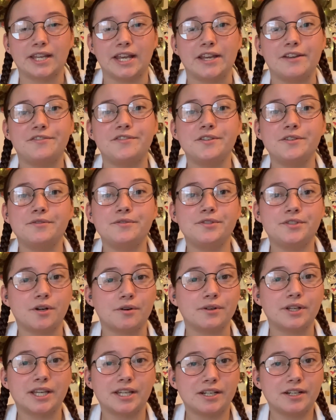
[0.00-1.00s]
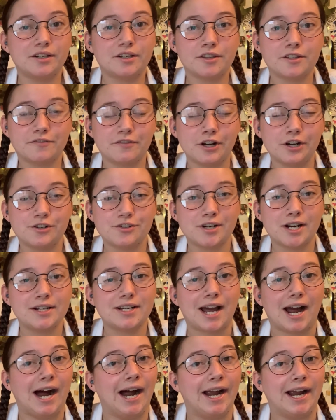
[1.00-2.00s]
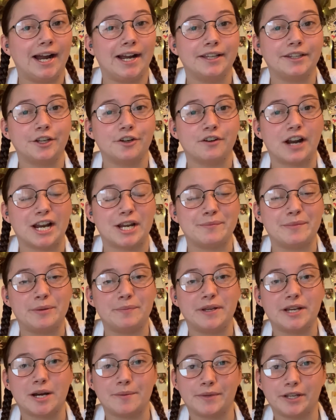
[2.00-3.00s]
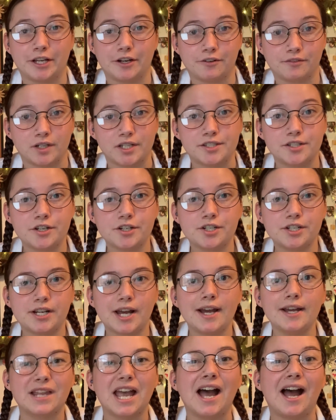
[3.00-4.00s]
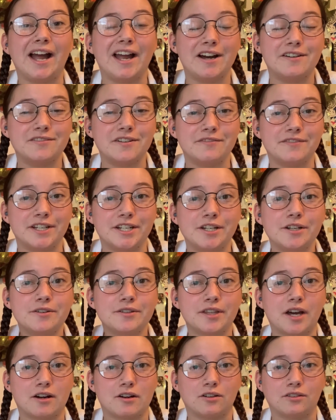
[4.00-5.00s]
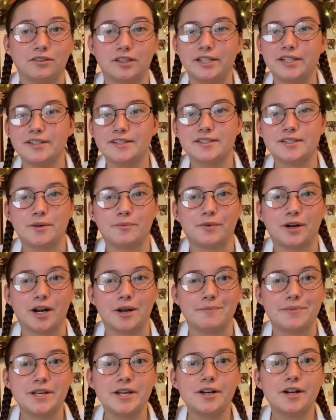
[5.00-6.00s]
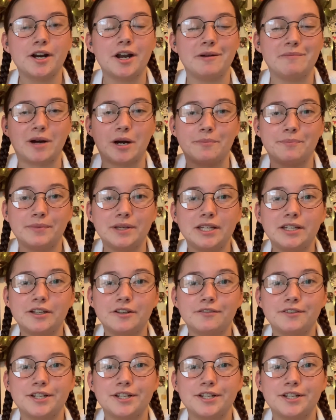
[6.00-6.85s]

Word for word: If you don't get in on the first round, I highly recommend becoming a research tech. I have a video that I'll link somewhere up here about being a